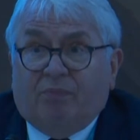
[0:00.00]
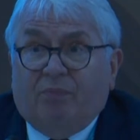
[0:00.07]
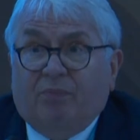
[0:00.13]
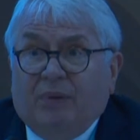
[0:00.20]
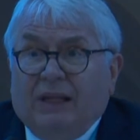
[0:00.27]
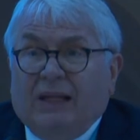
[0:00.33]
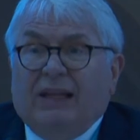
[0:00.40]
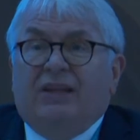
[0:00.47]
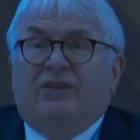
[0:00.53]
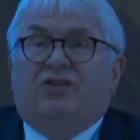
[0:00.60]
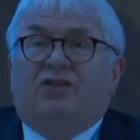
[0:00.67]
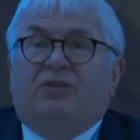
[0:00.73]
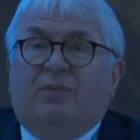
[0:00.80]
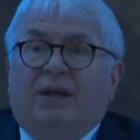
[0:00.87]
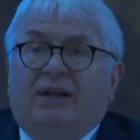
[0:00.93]
been
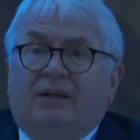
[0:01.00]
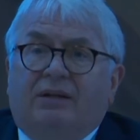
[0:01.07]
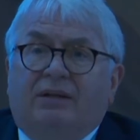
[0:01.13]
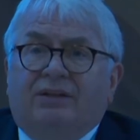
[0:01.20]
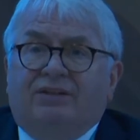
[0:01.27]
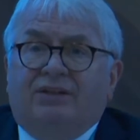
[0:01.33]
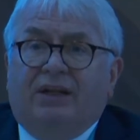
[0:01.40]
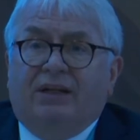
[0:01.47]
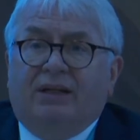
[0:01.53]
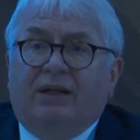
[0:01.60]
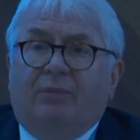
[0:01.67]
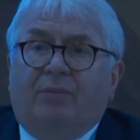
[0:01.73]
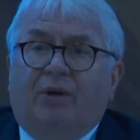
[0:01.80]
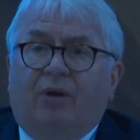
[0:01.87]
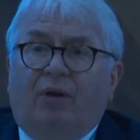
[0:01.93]
instrumental in setting
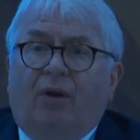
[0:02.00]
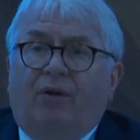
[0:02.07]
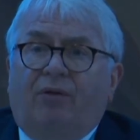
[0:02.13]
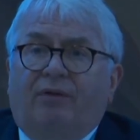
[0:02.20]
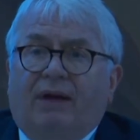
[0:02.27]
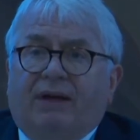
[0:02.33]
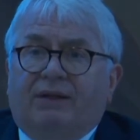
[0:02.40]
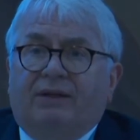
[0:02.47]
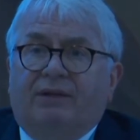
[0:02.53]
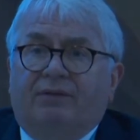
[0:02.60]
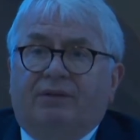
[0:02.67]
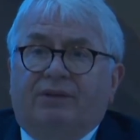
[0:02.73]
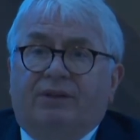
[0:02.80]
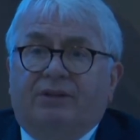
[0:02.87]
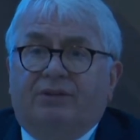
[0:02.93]
up a lot of
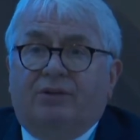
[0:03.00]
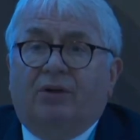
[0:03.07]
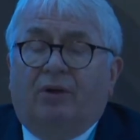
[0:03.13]
activities